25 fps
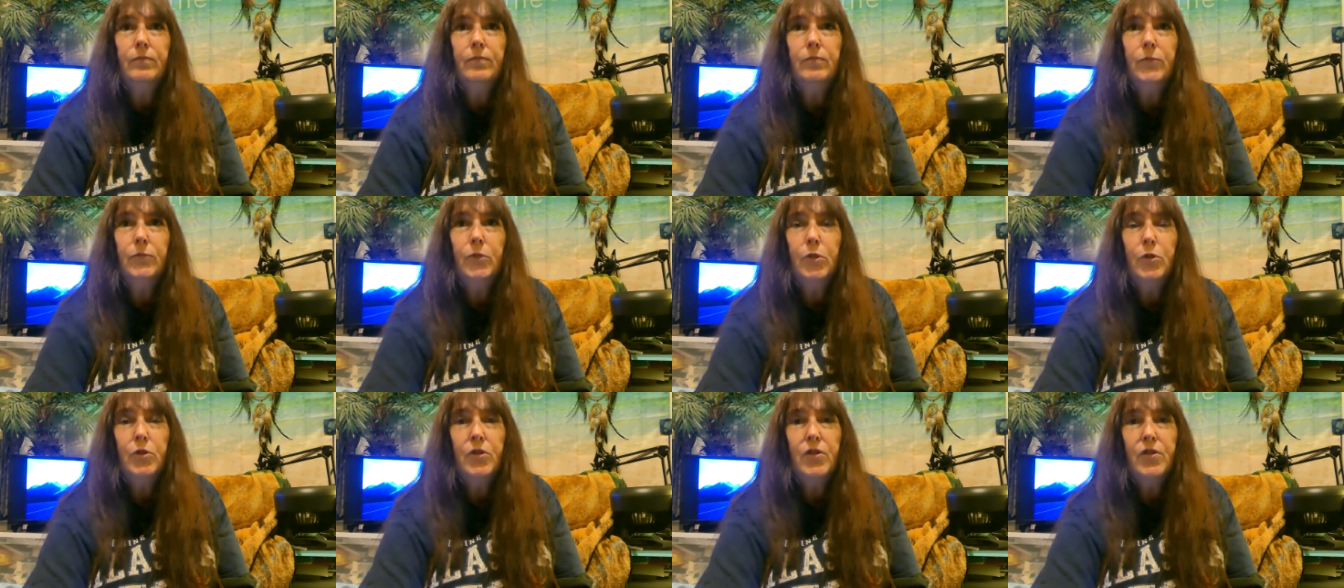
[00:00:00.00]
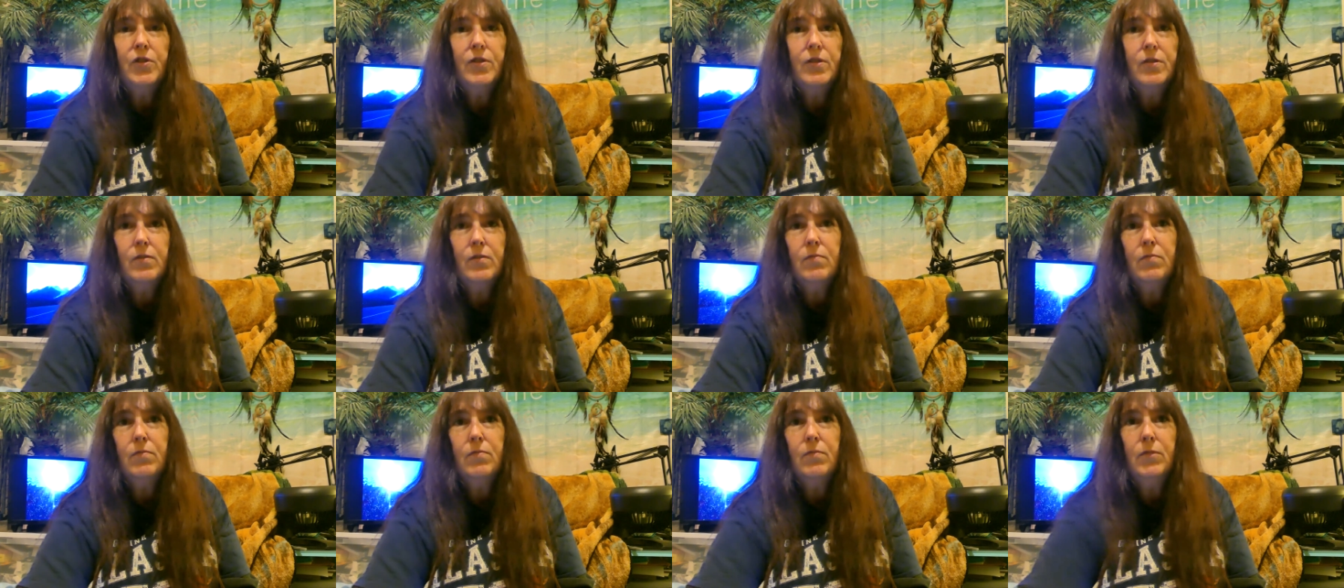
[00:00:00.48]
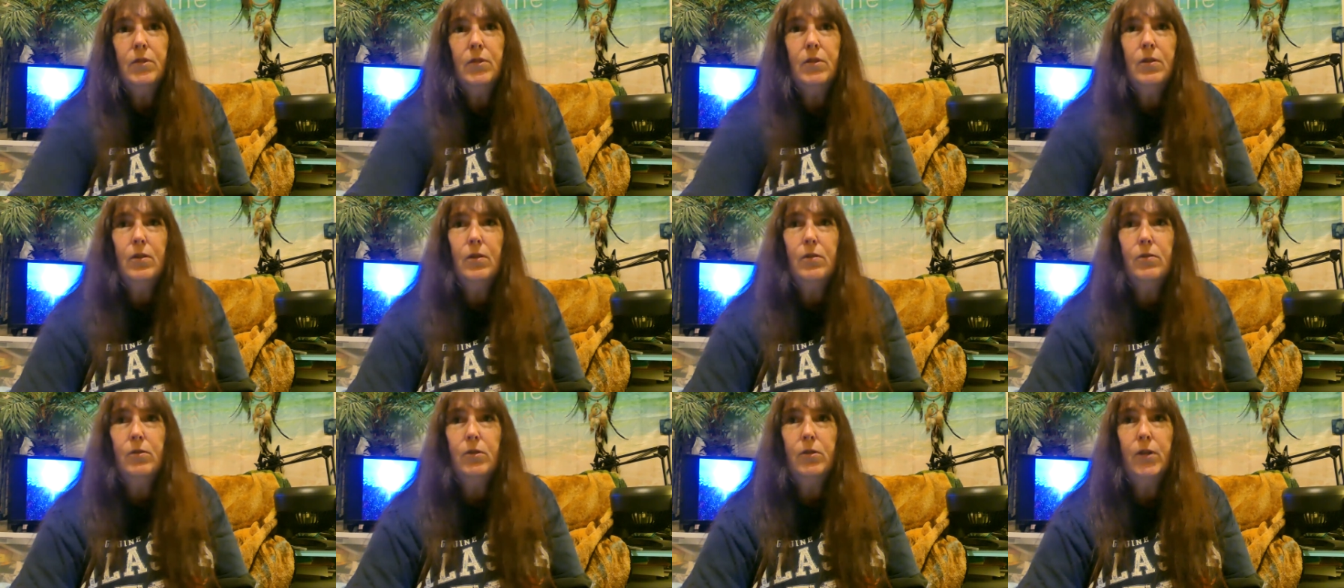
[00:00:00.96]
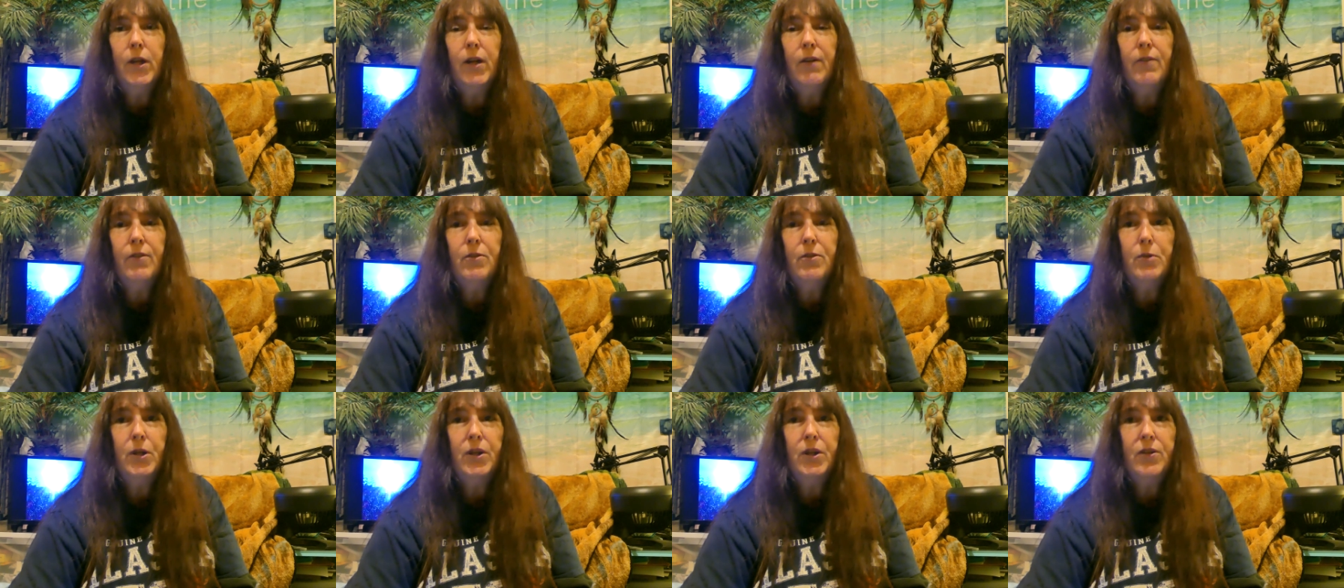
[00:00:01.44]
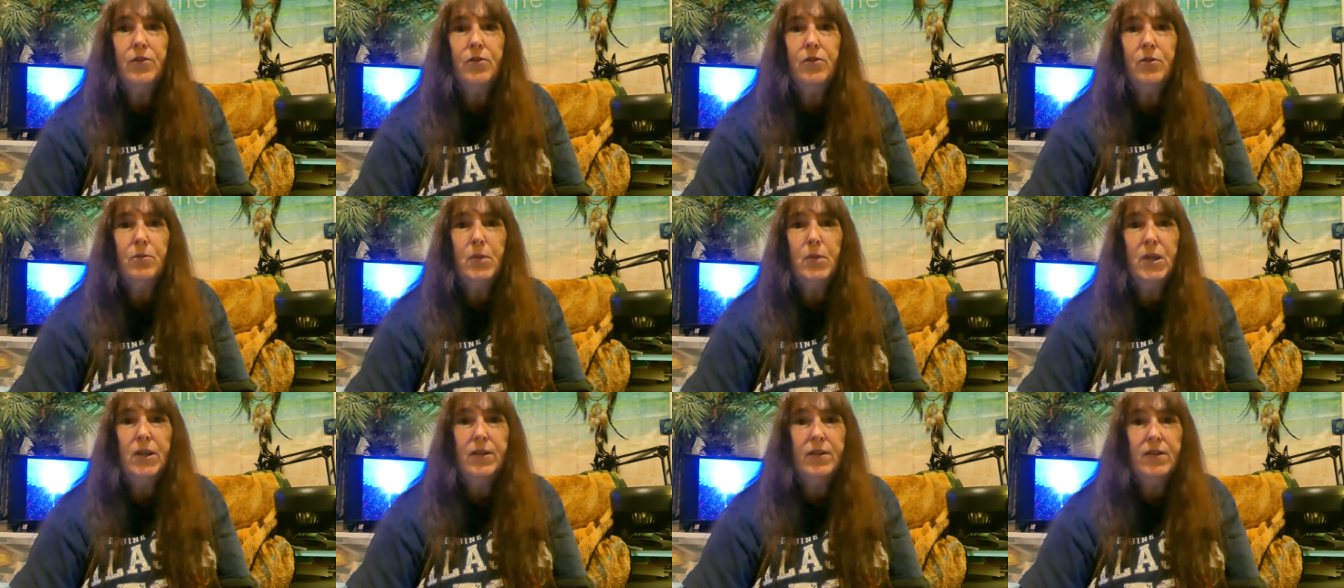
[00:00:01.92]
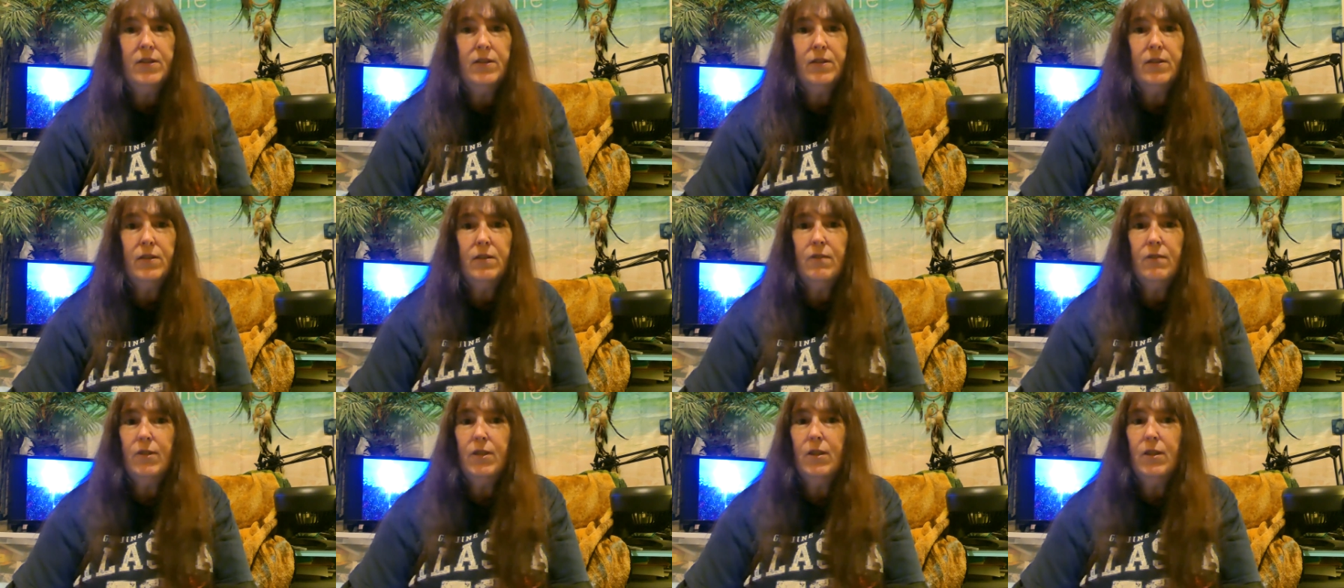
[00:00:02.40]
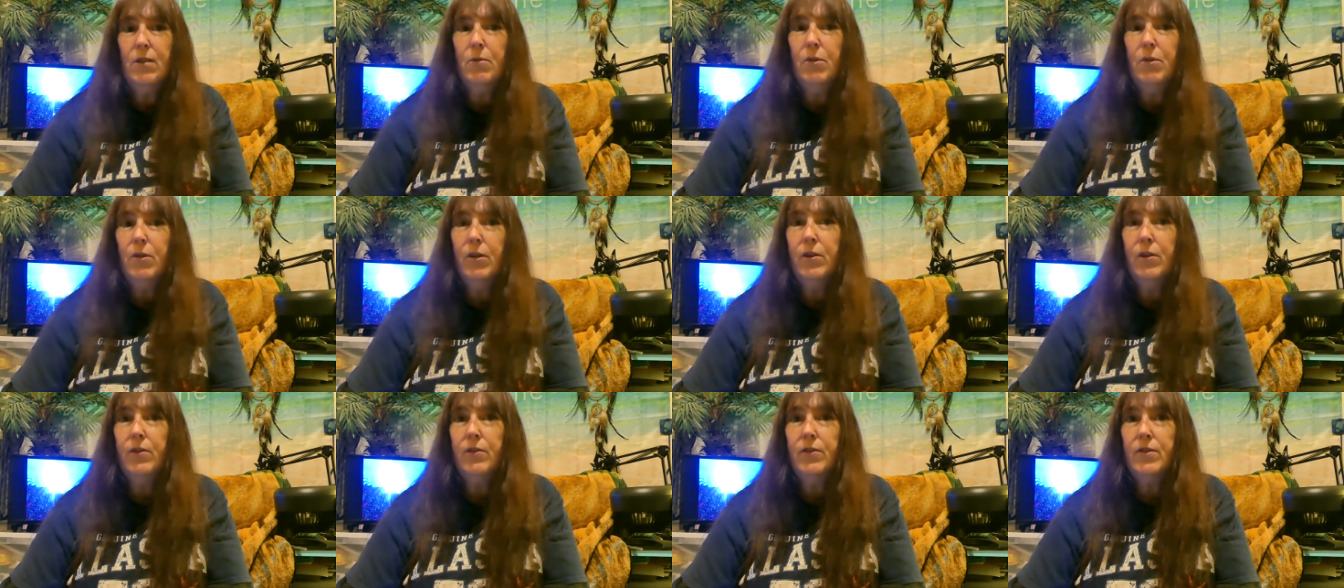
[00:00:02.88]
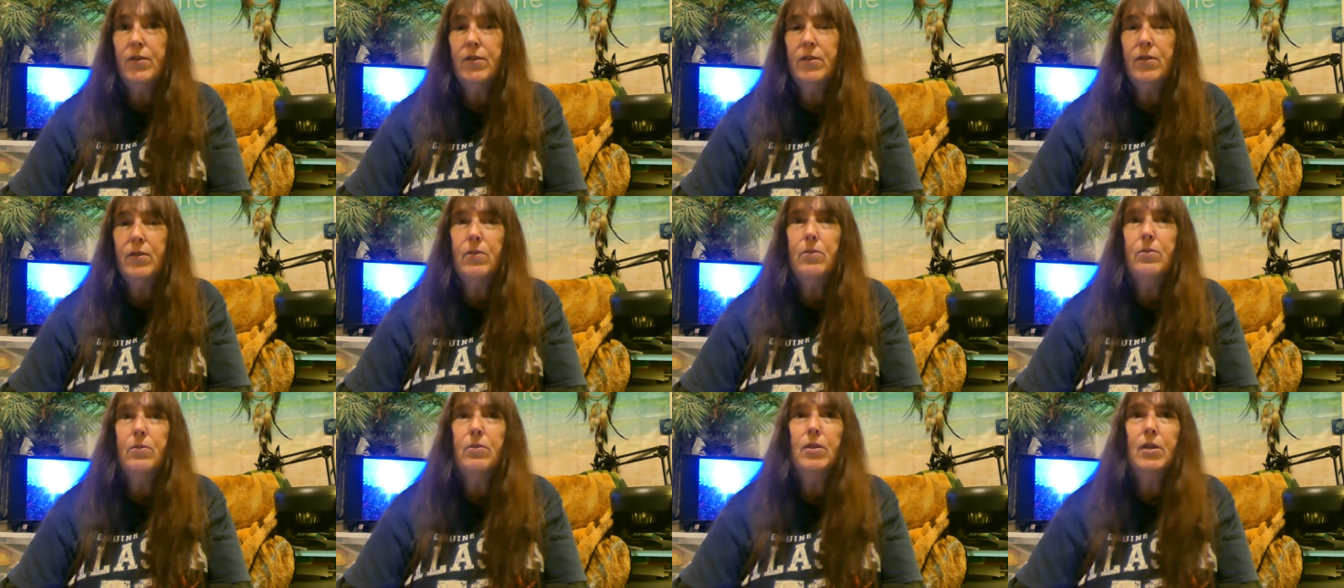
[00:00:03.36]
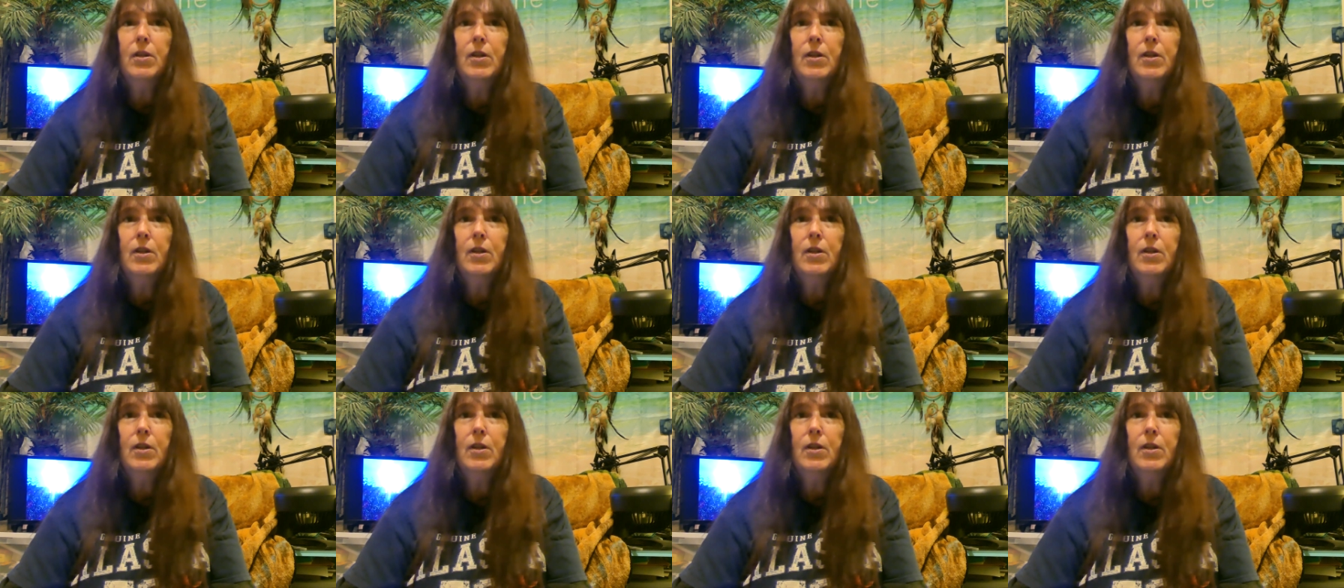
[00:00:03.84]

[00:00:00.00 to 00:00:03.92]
who just don't have the ways or the means to live anywhere else. So.